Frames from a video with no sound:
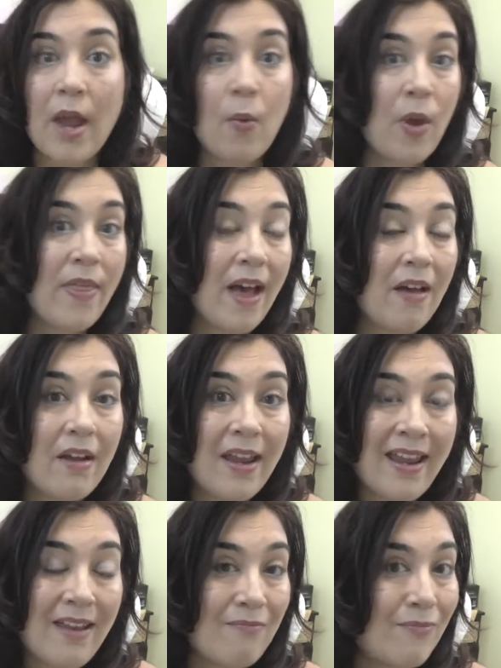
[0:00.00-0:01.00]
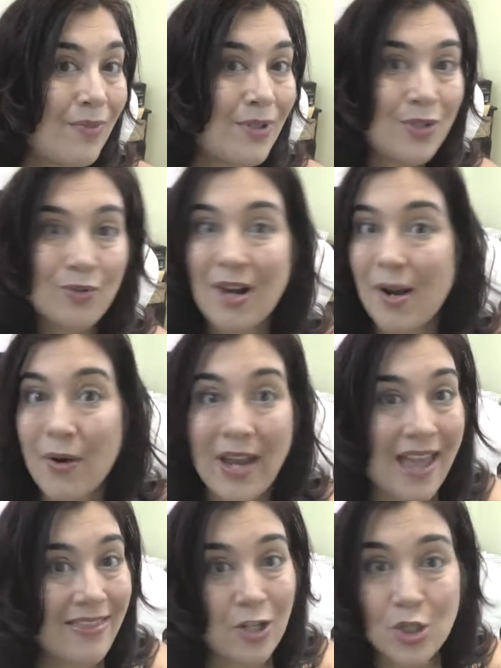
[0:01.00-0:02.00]
without
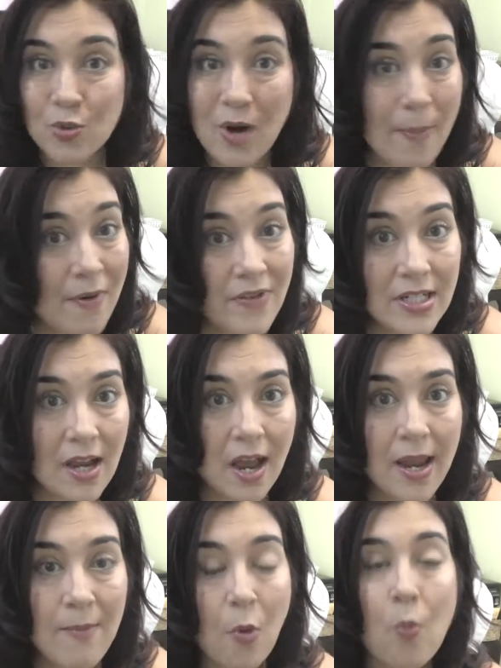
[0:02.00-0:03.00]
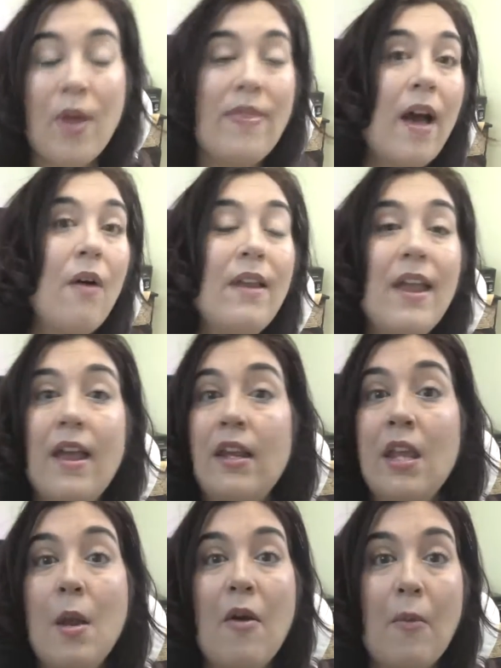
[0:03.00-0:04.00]
at the drop of a dime, without
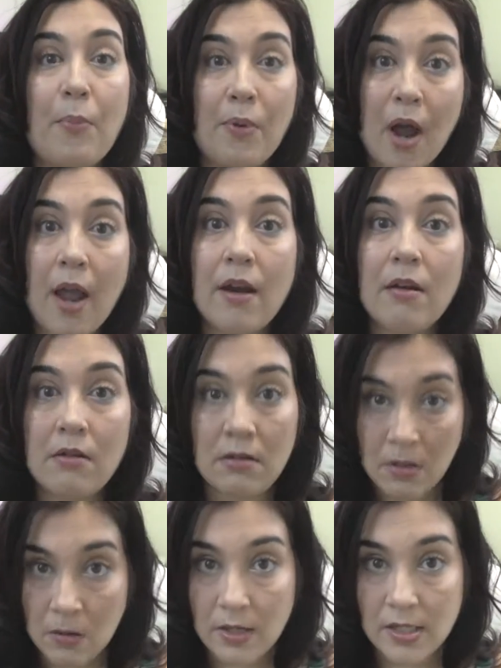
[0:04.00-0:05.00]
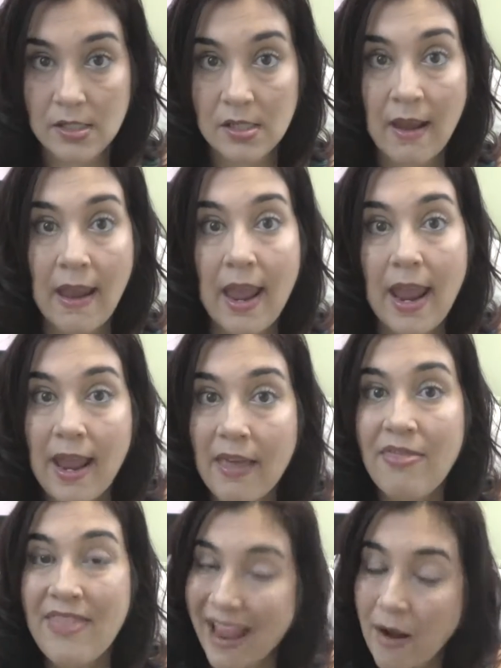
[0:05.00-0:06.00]
any prior notice.
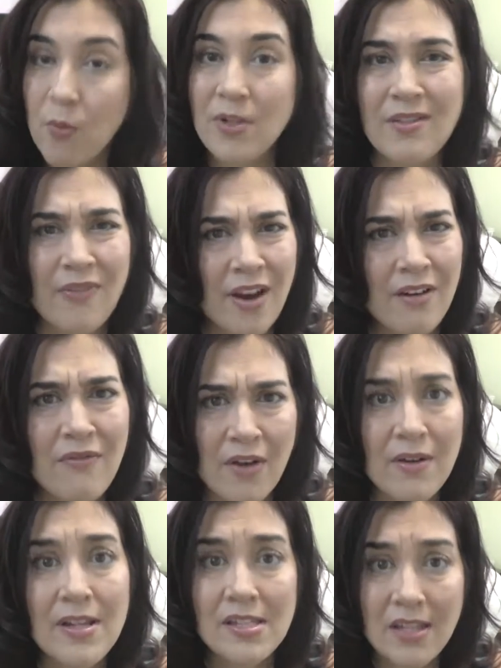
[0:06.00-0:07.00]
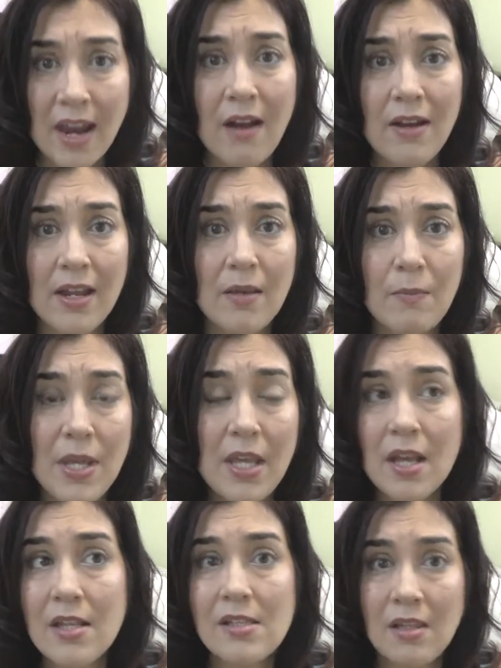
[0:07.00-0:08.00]
And that was very scary,
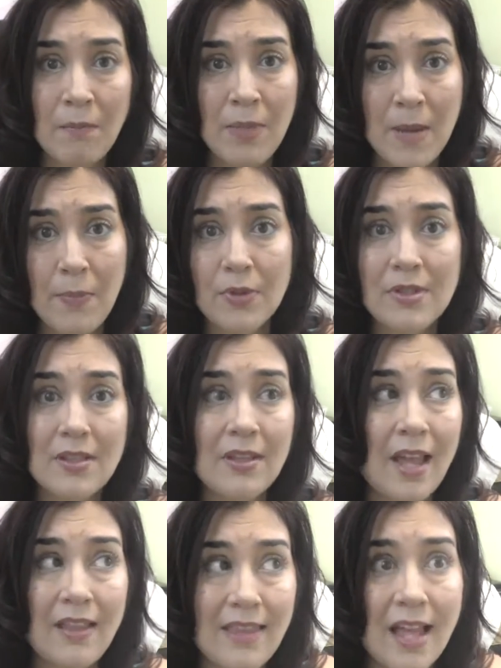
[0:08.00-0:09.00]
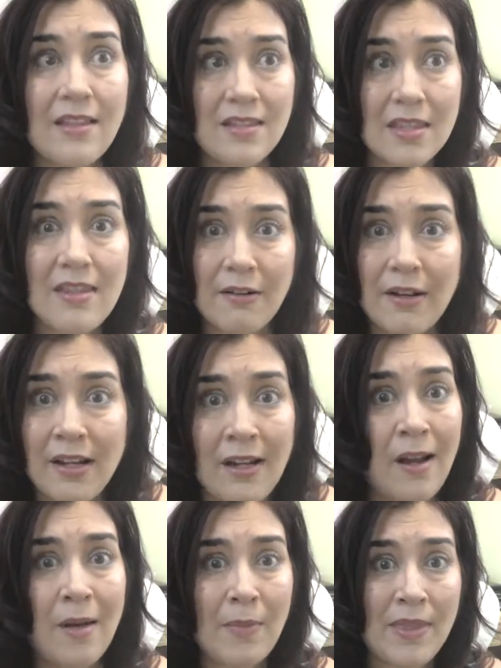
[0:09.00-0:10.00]
because some people, that's their
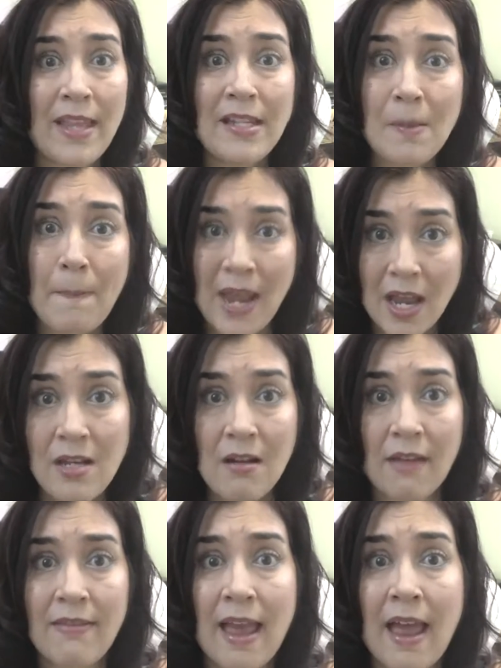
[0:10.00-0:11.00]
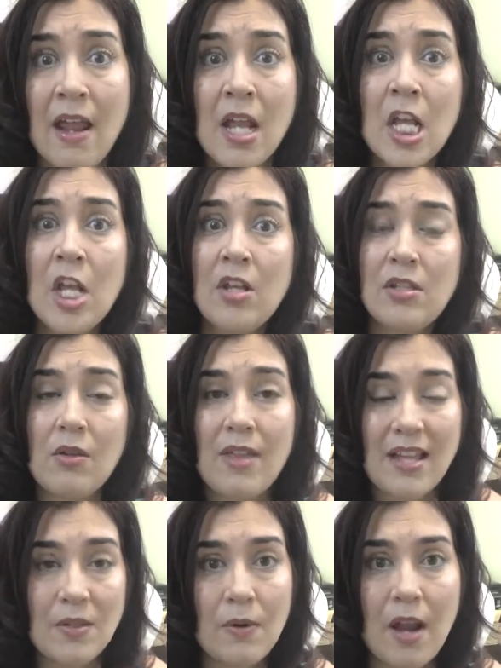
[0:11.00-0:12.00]
income and they depend on that. So
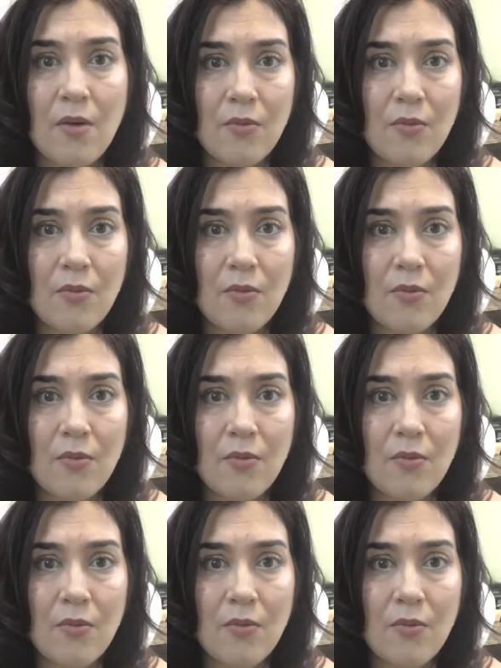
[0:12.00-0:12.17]
that's when I